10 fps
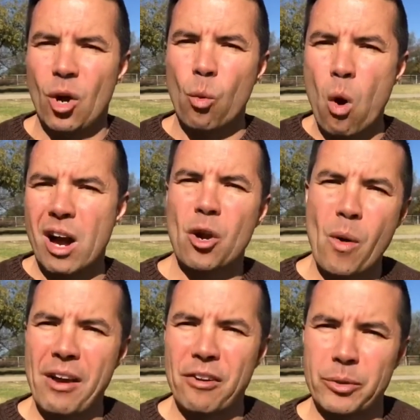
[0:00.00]
walk
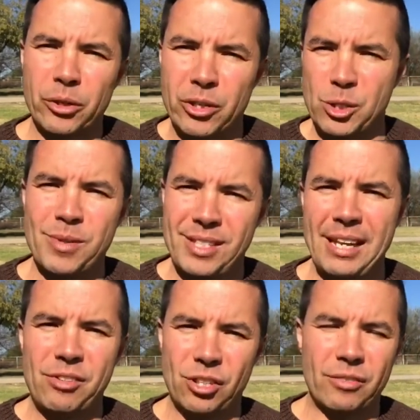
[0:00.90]
away from your Christmas
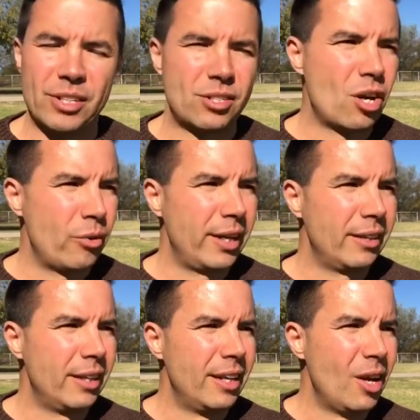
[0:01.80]
Eve service
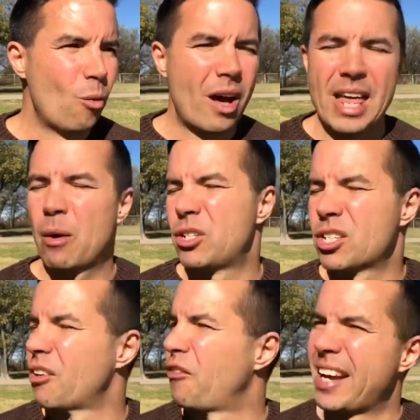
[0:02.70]
going, well, that was
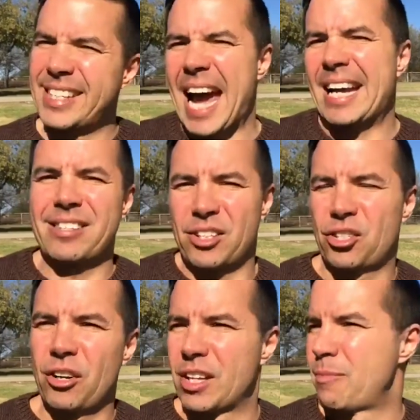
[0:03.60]
just a fantastic
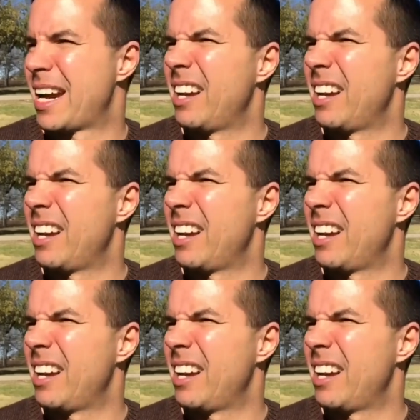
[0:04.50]
service, man.